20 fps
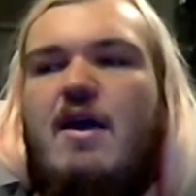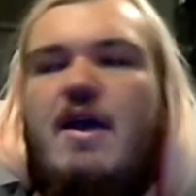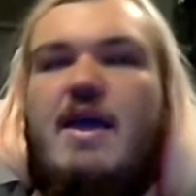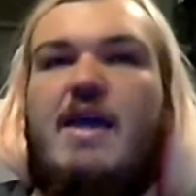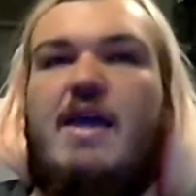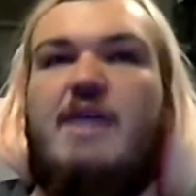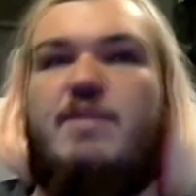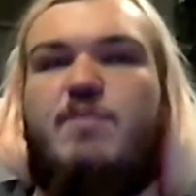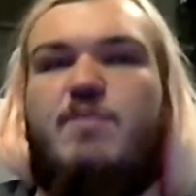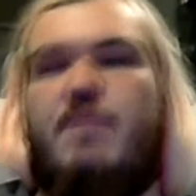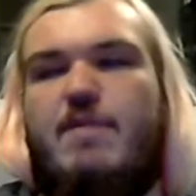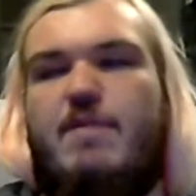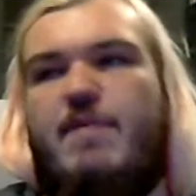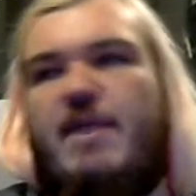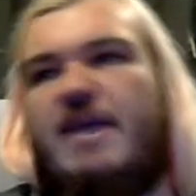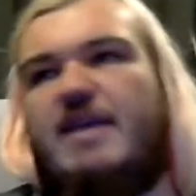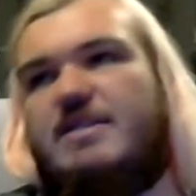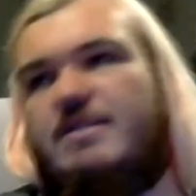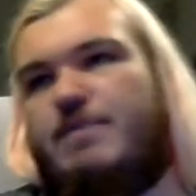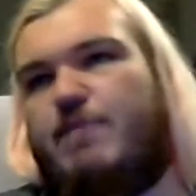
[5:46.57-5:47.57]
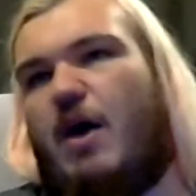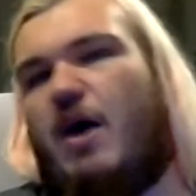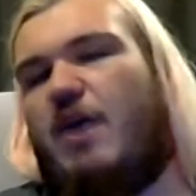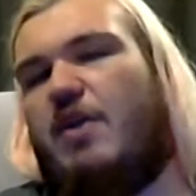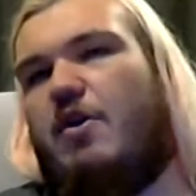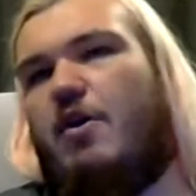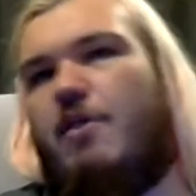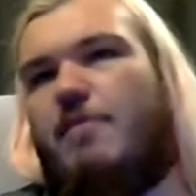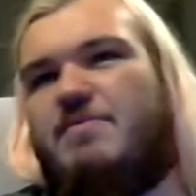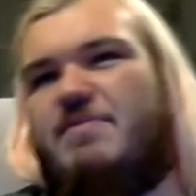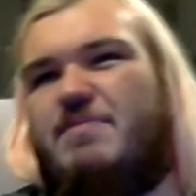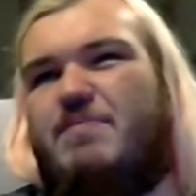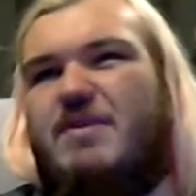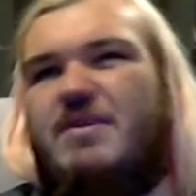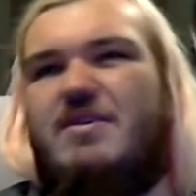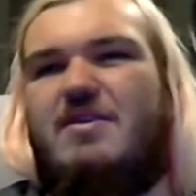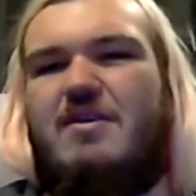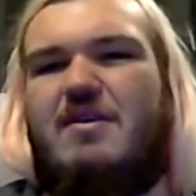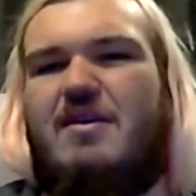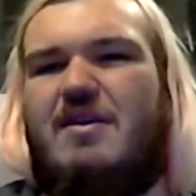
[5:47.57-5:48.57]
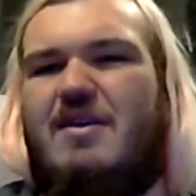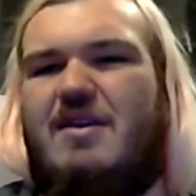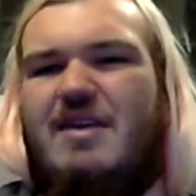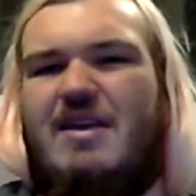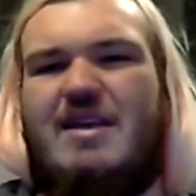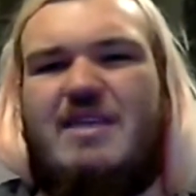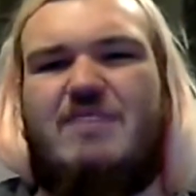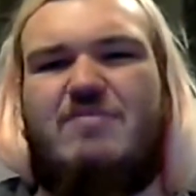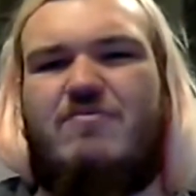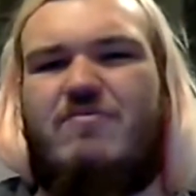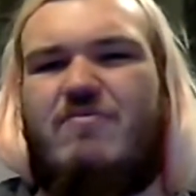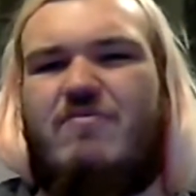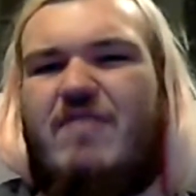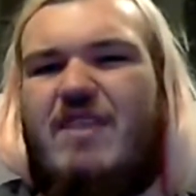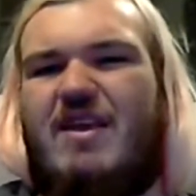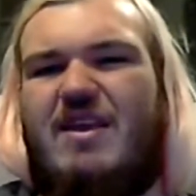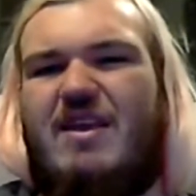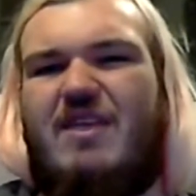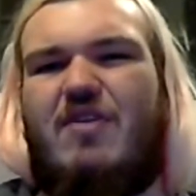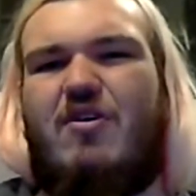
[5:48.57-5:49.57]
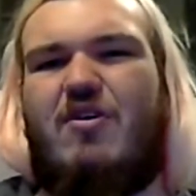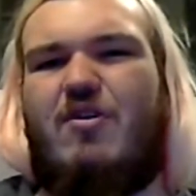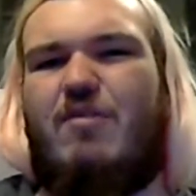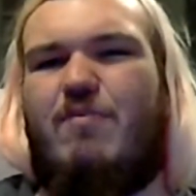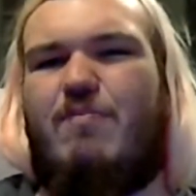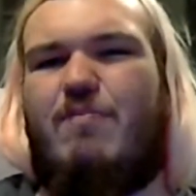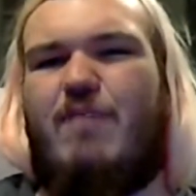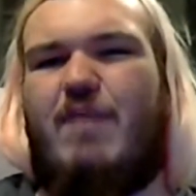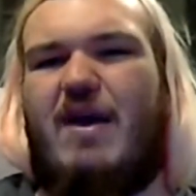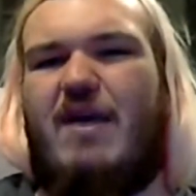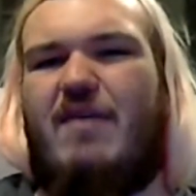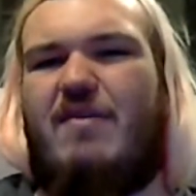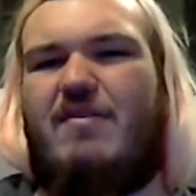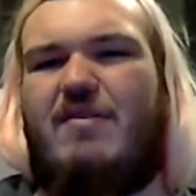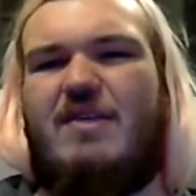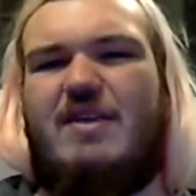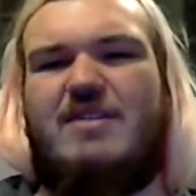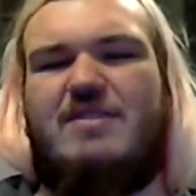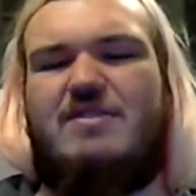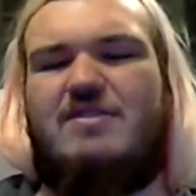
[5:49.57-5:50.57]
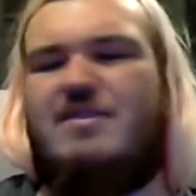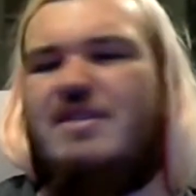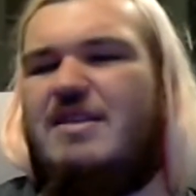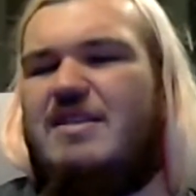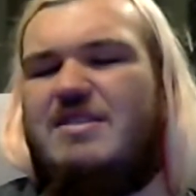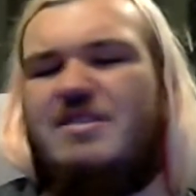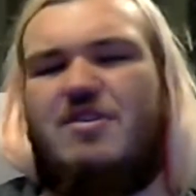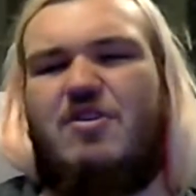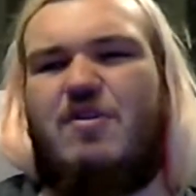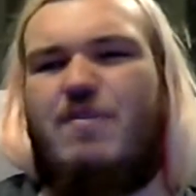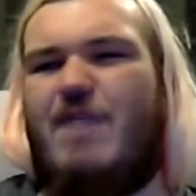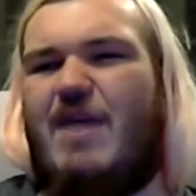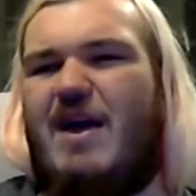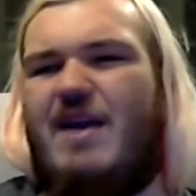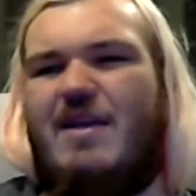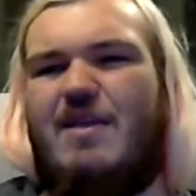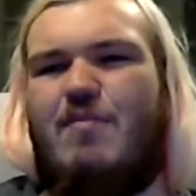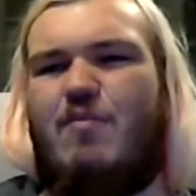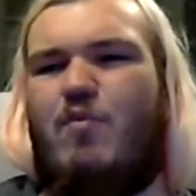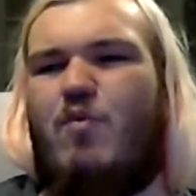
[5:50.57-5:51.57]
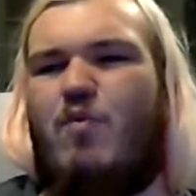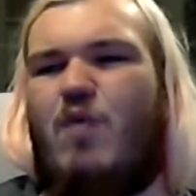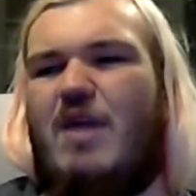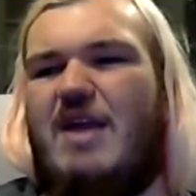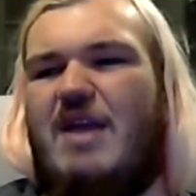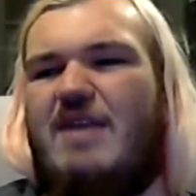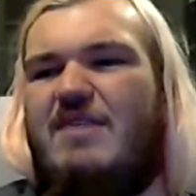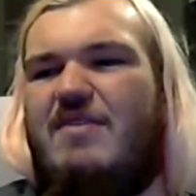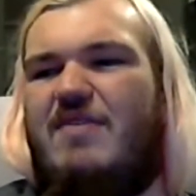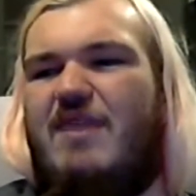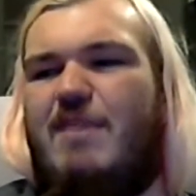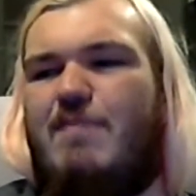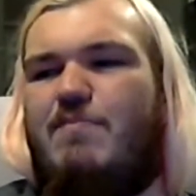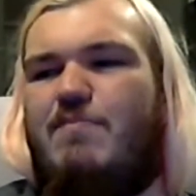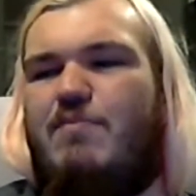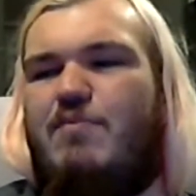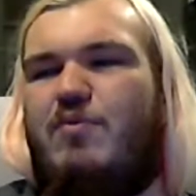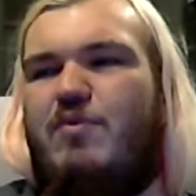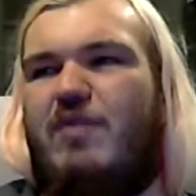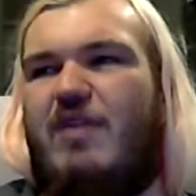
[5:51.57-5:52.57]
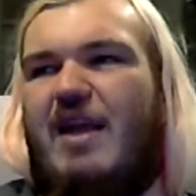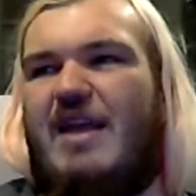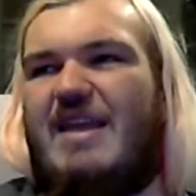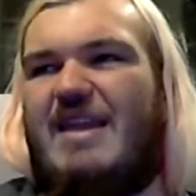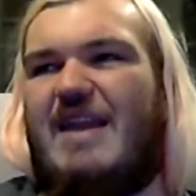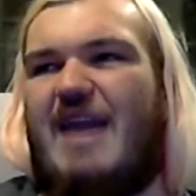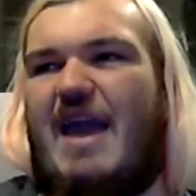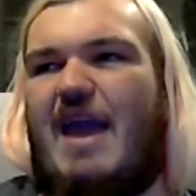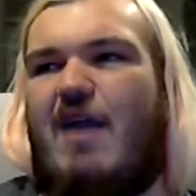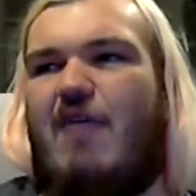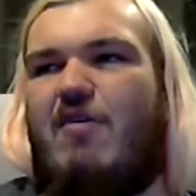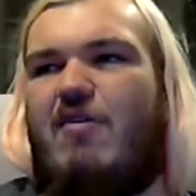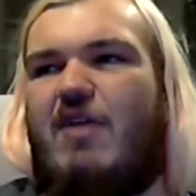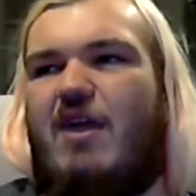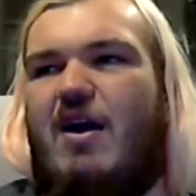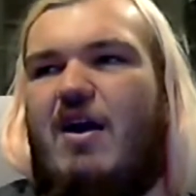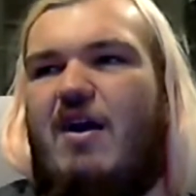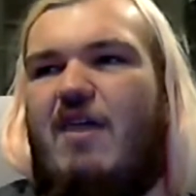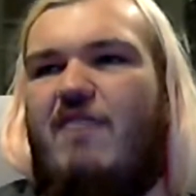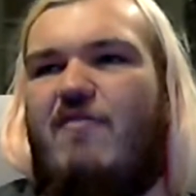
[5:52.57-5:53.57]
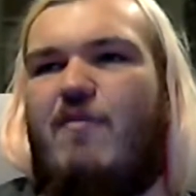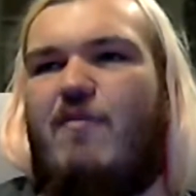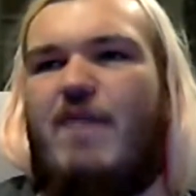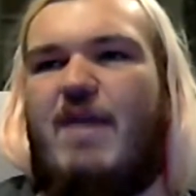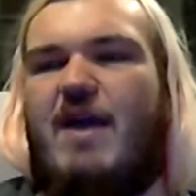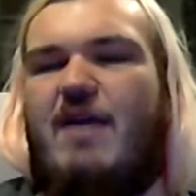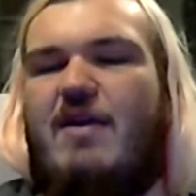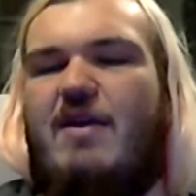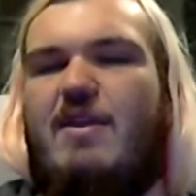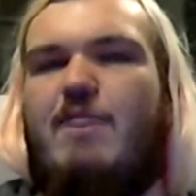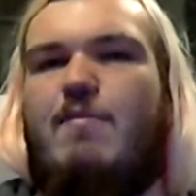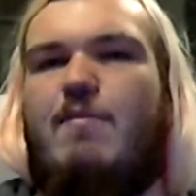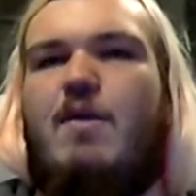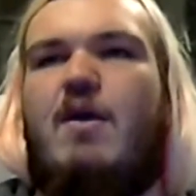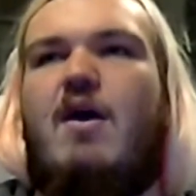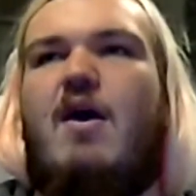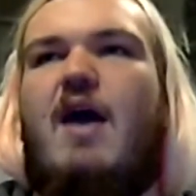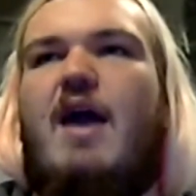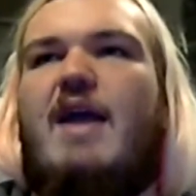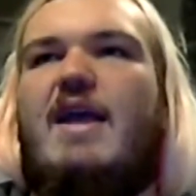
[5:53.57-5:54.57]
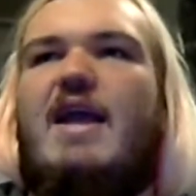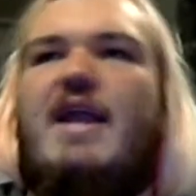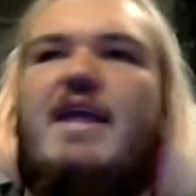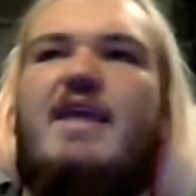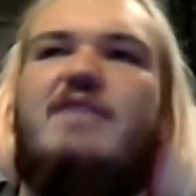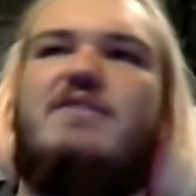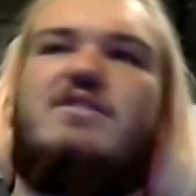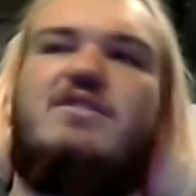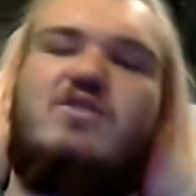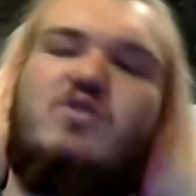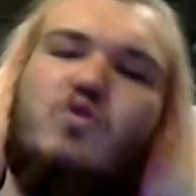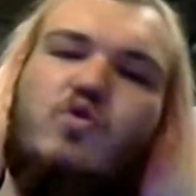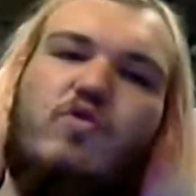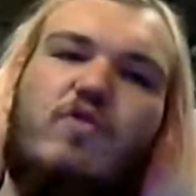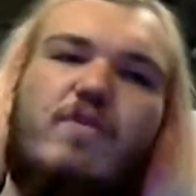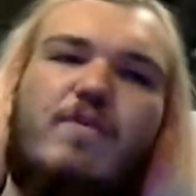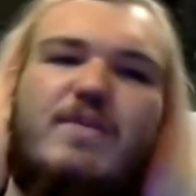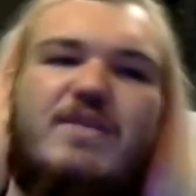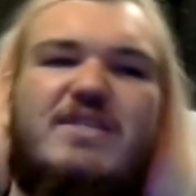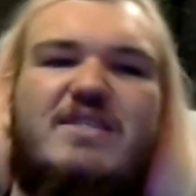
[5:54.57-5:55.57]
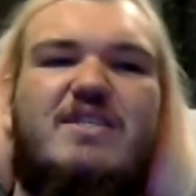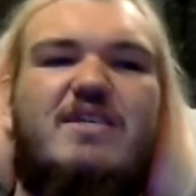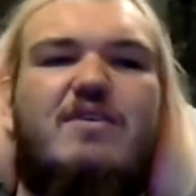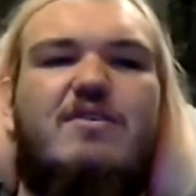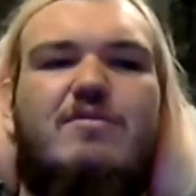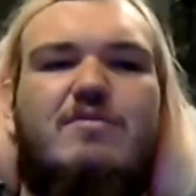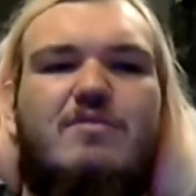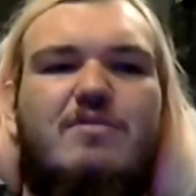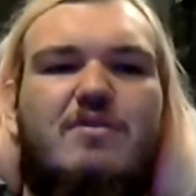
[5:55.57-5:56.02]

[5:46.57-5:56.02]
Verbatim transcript: He's pretty big in Spartan Ops, but he's really not about it. It's not about him. Why did they put like an hour and a half about him? I get it, it's a story, but still,